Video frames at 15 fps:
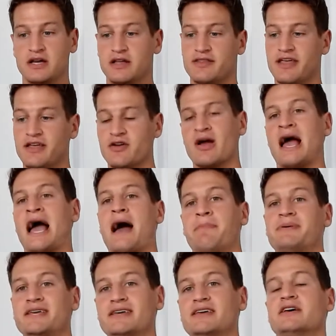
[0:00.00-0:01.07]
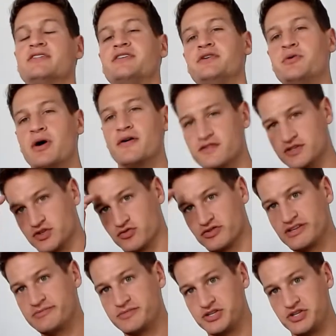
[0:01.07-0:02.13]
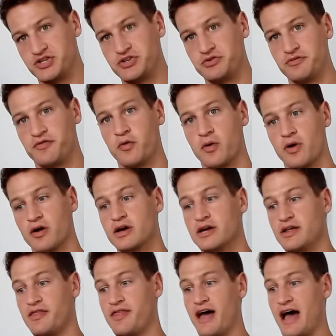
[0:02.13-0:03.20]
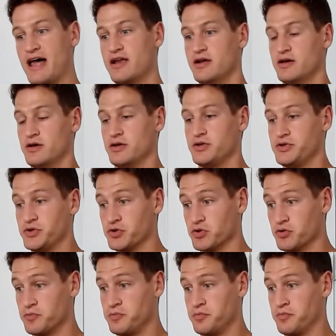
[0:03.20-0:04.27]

that you're happy, that you have a dream to shoot for, that your